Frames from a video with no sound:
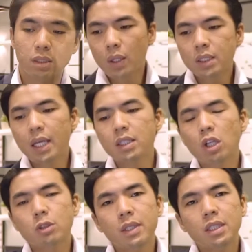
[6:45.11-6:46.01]
Once the
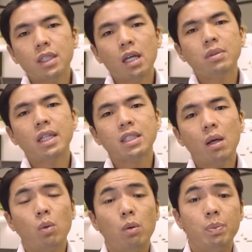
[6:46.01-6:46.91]
endorsement is done, next
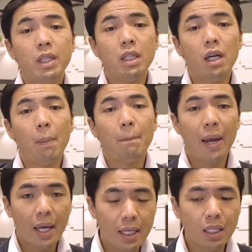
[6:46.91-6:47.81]
up will be a
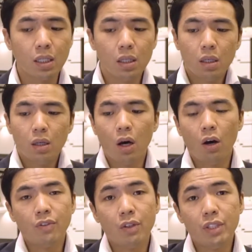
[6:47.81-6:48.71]
paying
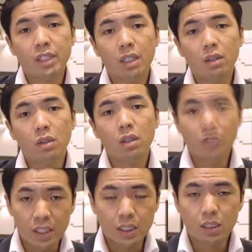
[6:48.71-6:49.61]
of the resale
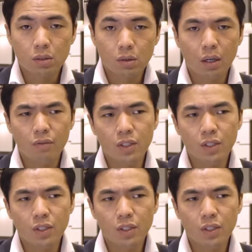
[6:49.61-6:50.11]
fees, right?